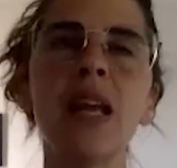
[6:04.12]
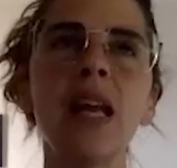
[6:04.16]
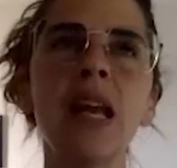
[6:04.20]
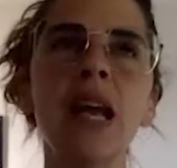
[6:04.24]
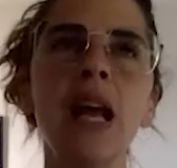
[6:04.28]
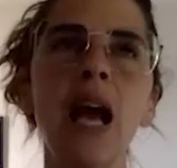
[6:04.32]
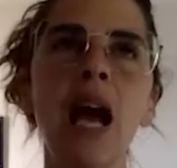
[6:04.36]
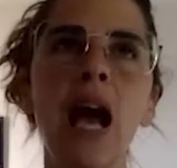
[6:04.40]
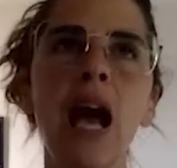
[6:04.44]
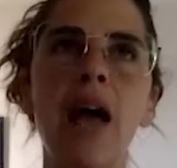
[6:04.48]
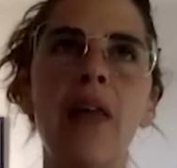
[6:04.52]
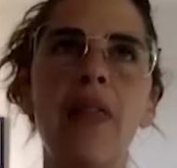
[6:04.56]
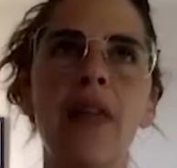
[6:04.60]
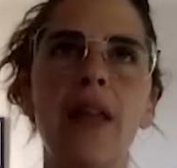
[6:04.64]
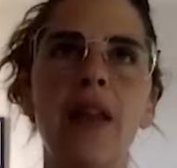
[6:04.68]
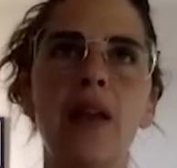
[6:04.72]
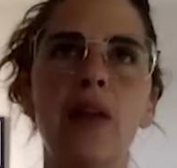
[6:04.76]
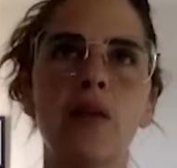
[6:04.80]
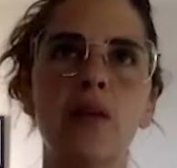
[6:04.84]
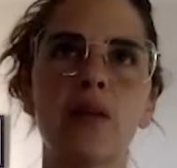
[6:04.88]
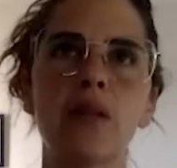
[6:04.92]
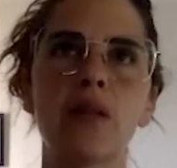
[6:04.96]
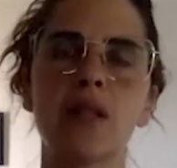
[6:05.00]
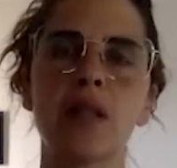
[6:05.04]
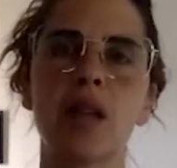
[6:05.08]
And then it
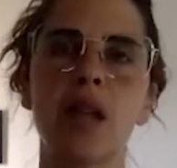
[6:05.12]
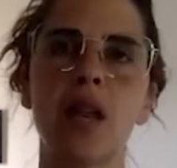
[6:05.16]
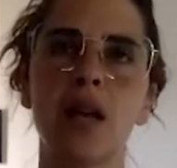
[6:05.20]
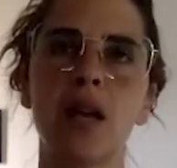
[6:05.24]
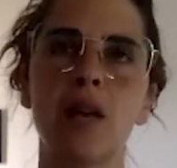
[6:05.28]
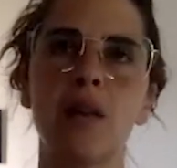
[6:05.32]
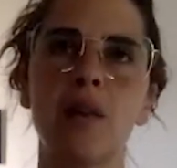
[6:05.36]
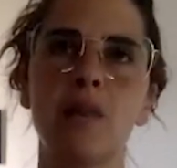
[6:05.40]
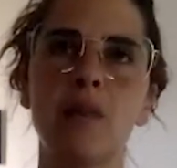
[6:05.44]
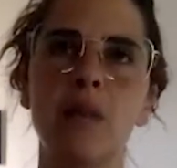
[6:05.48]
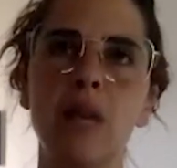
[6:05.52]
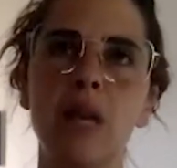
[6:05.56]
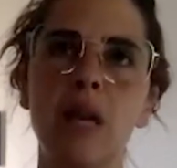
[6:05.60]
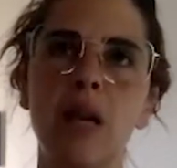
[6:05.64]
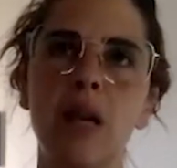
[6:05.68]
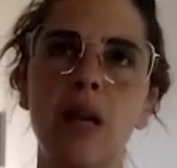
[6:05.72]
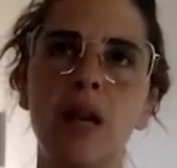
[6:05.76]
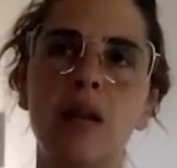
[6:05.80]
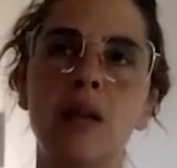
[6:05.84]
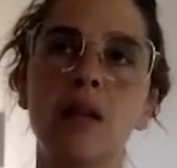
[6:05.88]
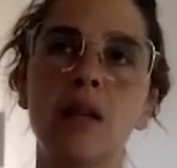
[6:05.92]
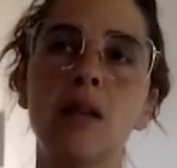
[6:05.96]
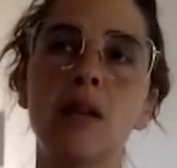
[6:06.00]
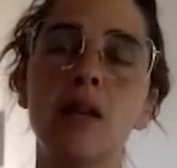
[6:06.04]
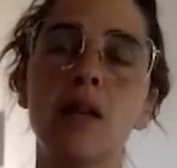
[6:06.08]
was like
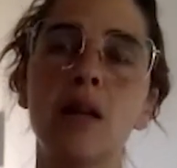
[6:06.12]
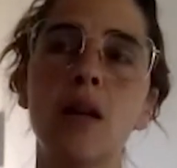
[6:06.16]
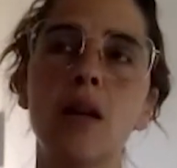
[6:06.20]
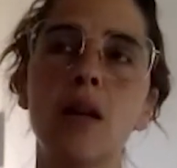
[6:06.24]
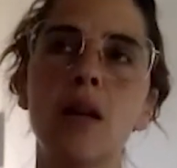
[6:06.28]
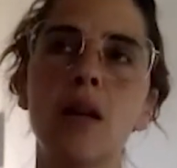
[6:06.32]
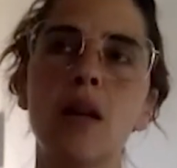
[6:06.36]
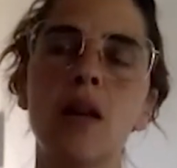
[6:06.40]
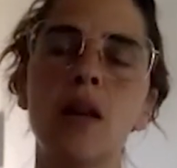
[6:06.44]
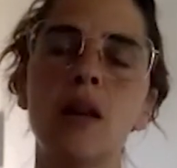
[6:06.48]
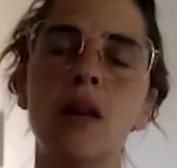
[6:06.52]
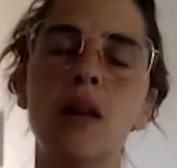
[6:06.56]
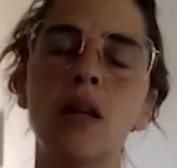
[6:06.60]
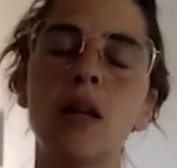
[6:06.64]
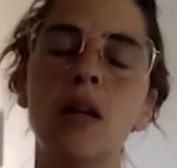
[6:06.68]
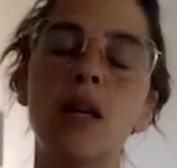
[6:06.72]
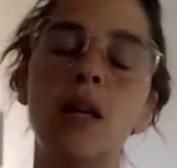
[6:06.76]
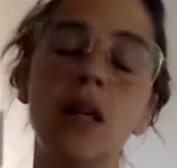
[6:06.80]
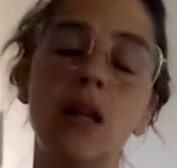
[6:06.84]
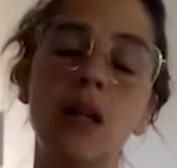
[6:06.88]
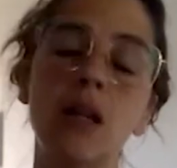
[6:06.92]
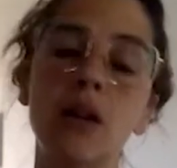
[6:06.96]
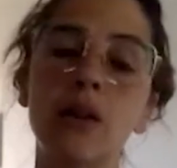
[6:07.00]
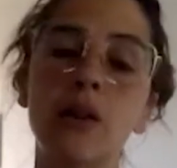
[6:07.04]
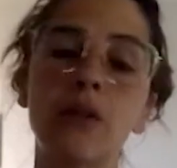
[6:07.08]
being the
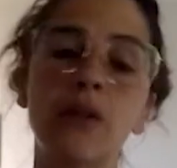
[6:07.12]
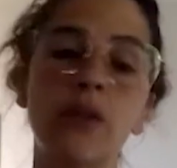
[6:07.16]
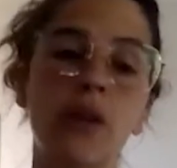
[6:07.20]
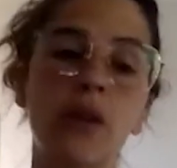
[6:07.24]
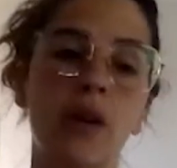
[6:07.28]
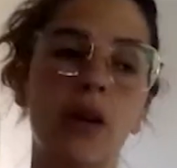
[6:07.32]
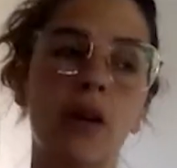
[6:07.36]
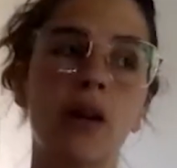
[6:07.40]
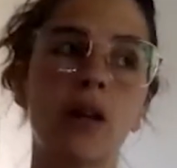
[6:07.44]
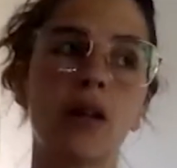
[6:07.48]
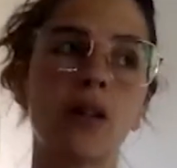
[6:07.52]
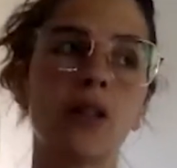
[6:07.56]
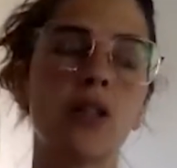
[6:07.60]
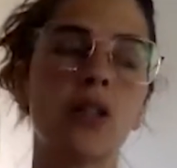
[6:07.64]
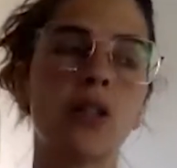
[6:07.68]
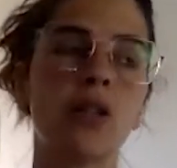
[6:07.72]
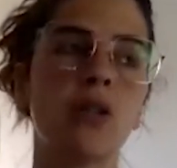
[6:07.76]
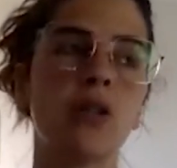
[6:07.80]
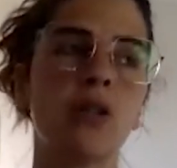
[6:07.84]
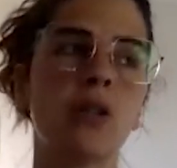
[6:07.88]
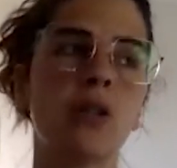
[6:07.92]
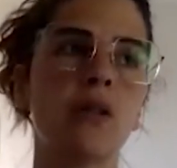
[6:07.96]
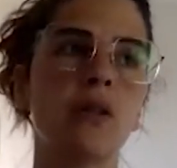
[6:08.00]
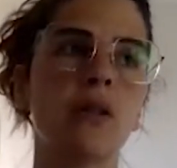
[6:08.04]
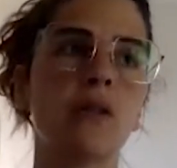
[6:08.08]
healer for her
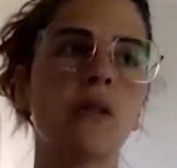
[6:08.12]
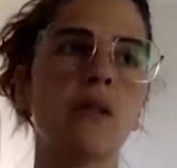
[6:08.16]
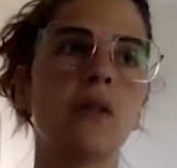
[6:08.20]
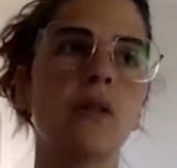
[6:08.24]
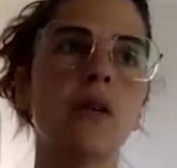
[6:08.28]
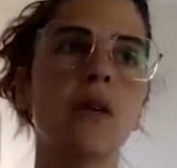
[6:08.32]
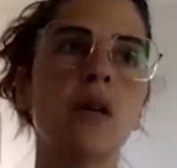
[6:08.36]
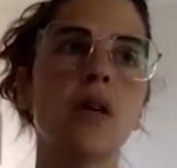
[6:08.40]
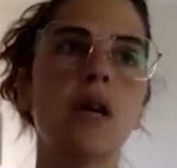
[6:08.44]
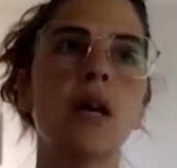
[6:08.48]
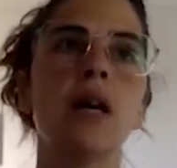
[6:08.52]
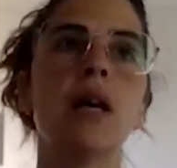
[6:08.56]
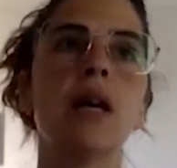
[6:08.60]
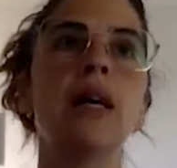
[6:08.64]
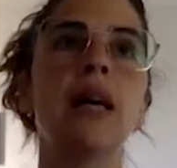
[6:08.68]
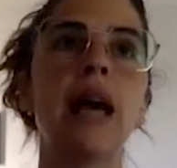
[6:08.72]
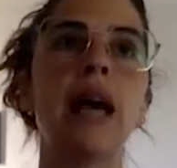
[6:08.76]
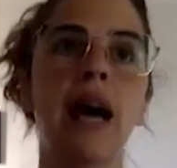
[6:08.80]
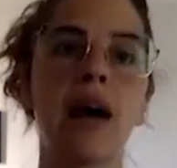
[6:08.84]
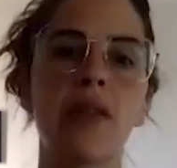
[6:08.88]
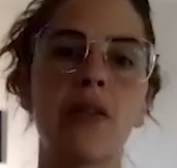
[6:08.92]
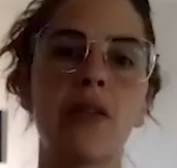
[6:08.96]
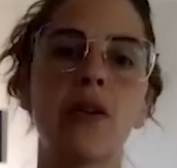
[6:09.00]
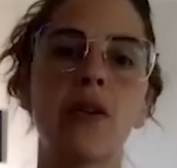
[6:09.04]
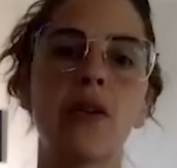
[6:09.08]
to
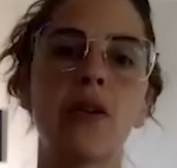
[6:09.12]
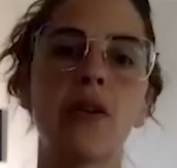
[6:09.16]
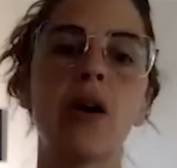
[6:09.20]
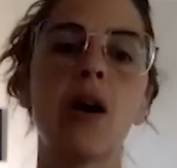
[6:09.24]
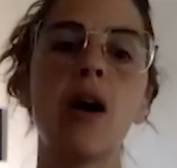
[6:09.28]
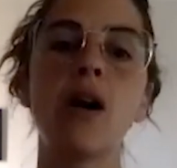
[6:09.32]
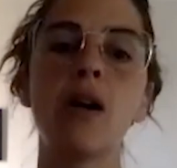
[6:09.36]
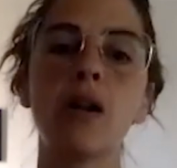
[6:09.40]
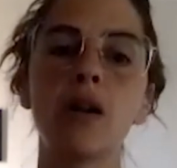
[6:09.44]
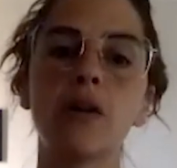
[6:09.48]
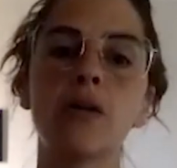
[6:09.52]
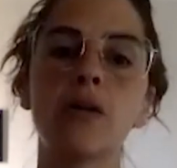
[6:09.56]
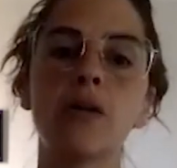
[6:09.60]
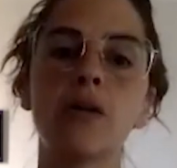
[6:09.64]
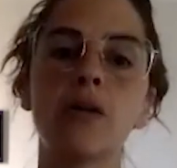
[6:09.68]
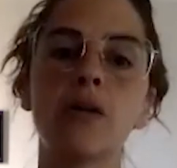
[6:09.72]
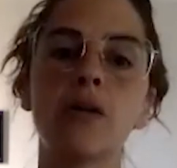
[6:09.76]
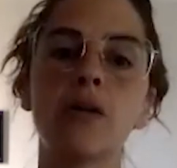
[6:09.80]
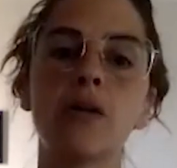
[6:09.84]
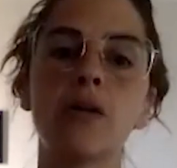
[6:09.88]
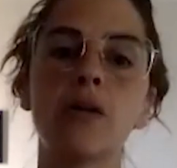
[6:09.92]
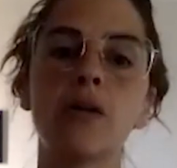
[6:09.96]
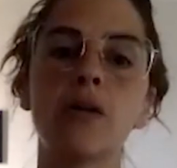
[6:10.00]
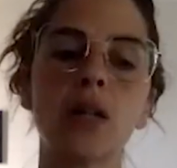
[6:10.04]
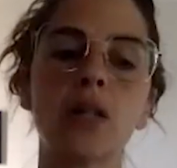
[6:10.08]
gather all of
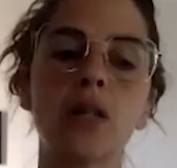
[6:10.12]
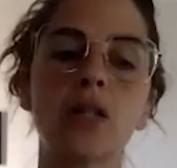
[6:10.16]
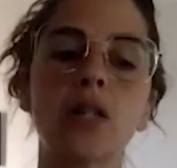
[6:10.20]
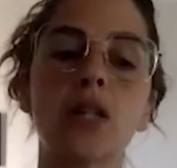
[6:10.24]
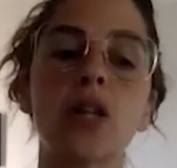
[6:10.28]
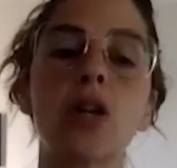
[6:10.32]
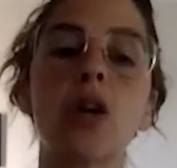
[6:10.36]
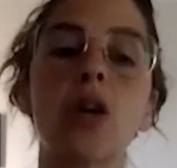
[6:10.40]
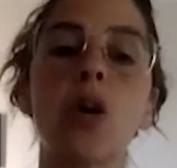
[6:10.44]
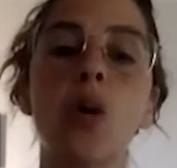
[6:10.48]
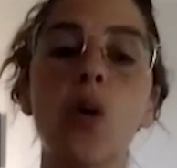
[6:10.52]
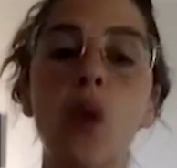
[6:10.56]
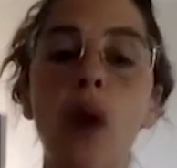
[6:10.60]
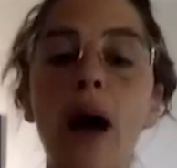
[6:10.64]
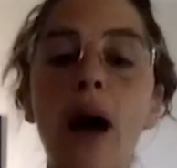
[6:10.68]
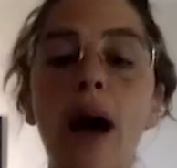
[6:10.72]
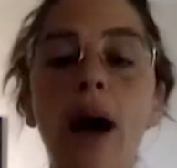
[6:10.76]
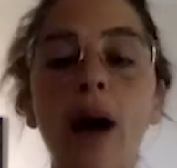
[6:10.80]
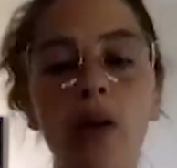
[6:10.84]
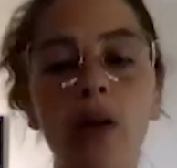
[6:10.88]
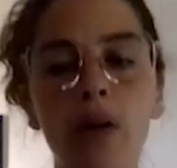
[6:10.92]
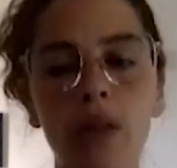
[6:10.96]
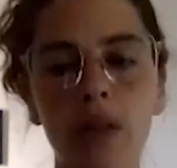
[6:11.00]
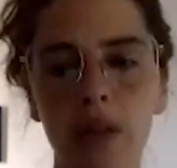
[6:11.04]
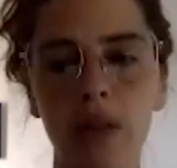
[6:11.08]
her power to
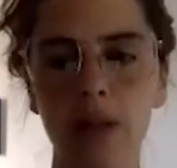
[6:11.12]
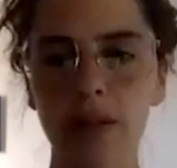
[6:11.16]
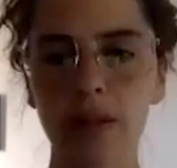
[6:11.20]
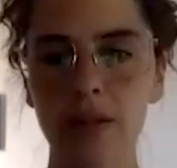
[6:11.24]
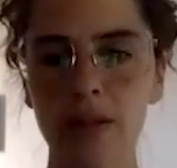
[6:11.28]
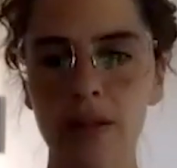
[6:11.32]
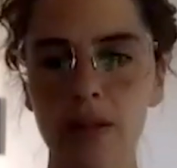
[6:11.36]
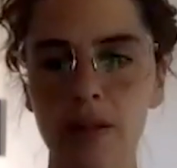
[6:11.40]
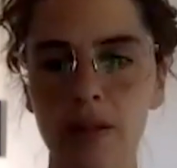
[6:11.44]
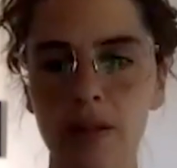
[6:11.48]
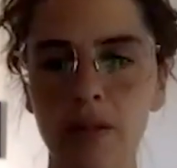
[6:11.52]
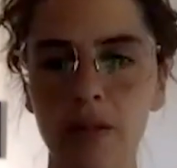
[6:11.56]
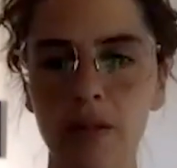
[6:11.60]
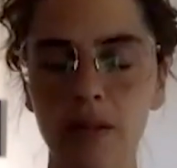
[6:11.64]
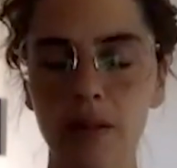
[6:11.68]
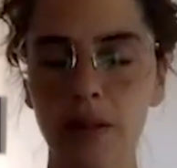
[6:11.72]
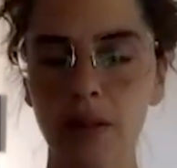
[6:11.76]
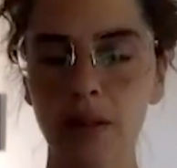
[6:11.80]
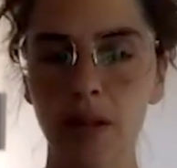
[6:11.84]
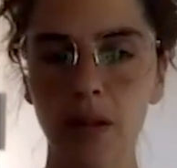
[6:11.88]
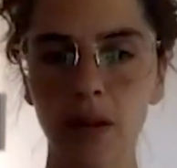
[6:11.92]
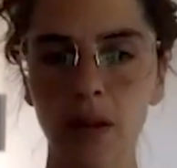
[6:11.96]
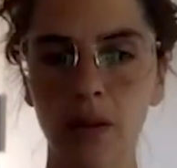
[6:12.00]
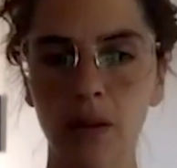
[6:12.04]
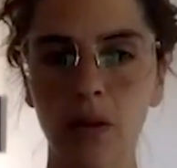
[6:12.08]
go out of this,
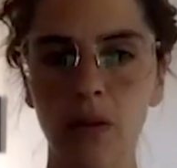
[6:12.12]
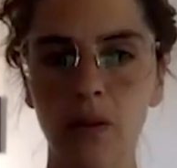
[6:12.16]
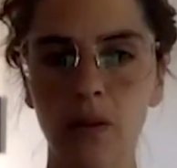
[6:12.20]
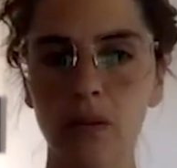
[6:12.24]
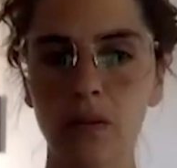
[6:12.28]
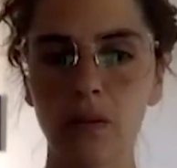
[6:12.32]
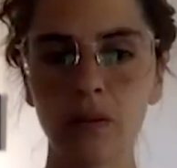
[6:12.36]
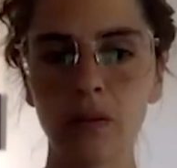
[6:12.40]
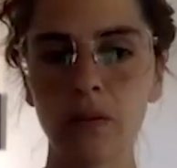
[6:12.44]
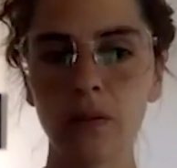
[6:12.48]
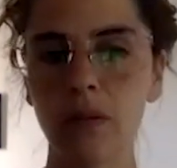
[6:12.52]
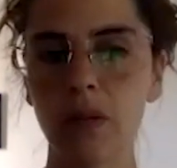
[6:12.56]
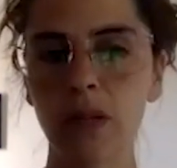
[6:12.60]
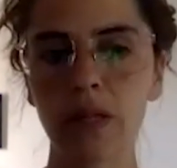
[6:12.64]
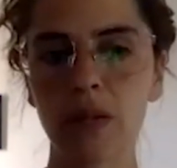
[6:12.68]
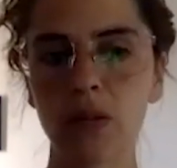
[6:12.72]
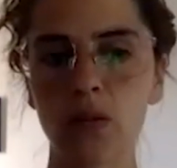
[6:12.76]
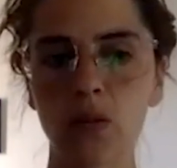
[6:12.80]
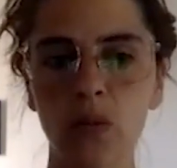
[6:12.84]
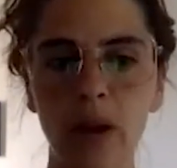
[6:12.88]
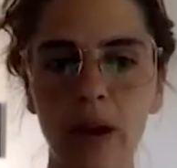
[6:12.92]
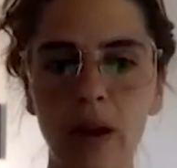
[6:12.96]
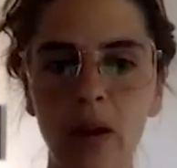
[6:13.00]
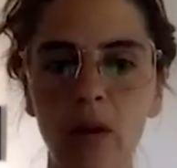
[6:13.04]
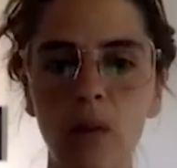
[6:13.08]

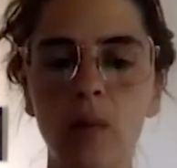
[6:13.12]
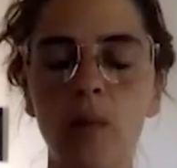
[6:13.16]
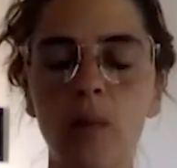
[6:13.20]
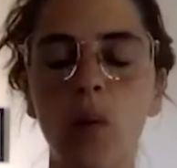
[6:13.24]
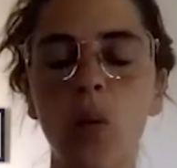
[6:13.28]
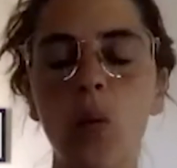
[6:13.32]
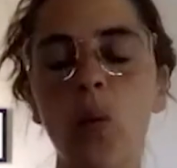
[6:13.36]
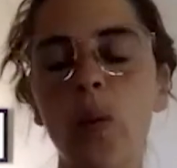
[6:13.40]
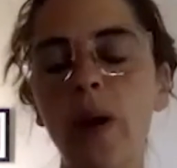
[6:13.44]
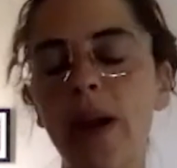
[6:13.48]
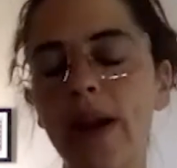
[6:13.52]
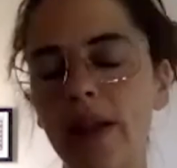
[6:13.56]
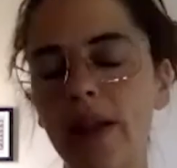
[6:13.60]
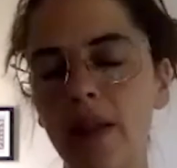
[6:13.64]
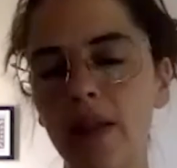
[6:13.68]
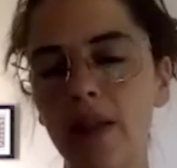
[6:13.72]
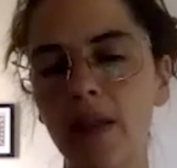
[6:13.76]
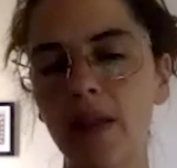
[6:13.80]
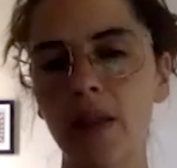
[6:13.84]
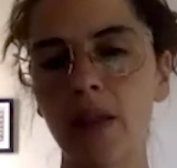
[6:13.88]
this realm with,